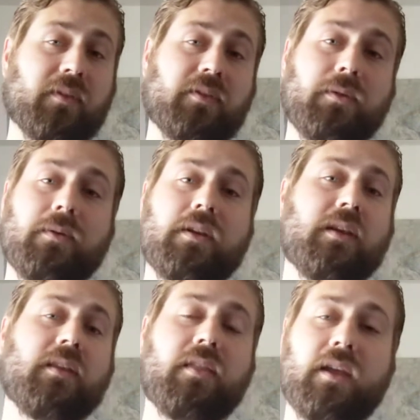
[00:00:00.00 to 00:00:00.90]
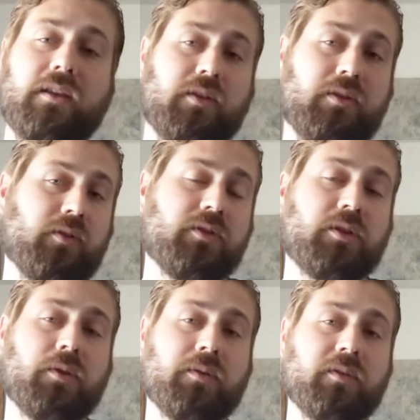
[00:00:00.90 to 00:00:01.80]
So then you should
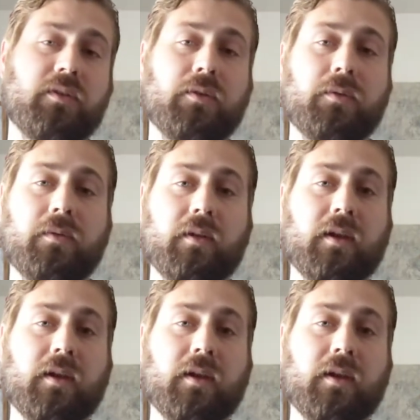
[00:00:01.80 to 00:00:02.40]
go into